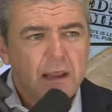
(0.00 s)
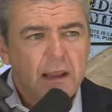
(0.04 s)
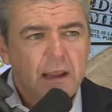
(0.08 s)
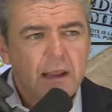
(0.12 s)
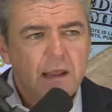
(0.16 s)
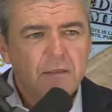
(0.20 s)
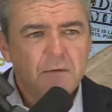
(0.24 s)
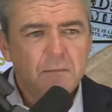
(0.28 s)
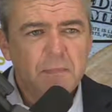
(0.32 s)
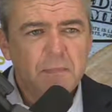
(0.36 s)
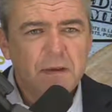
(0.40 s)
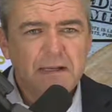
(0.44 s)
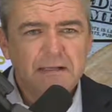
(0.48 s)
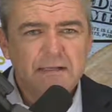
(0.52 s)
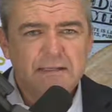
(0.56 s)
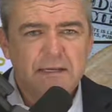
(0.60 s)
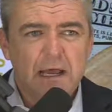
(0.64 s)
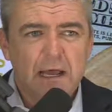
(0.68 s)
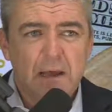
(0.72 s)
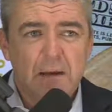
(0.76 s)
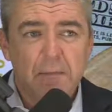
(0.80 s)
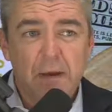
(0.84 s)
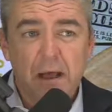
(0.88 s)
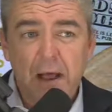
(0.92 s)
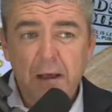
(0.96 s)
In the
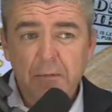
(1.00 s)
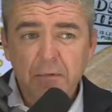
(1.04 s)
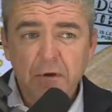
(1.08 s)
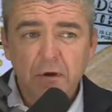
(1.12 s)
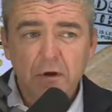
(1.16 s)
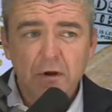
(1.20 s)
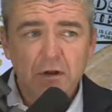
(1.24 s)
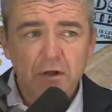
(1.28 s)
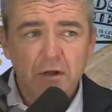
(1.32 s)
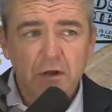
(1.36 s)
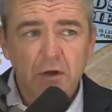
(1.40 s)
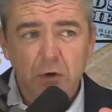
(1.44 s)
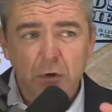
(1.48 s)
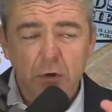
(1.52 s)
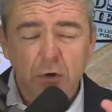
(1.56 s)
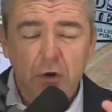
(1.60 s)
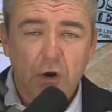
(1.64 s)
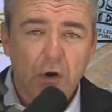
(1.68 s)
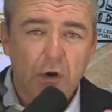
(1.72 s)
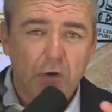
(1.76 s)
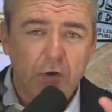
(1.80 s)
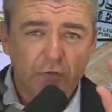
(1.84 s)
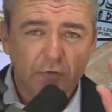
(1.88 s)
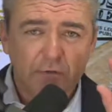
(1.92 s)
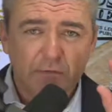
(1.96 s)
meantime, I'm going to go
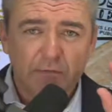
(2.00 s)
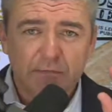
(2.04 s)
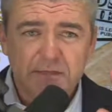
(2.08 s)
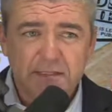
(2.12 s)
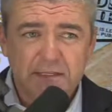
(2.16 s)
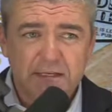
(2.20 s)
call some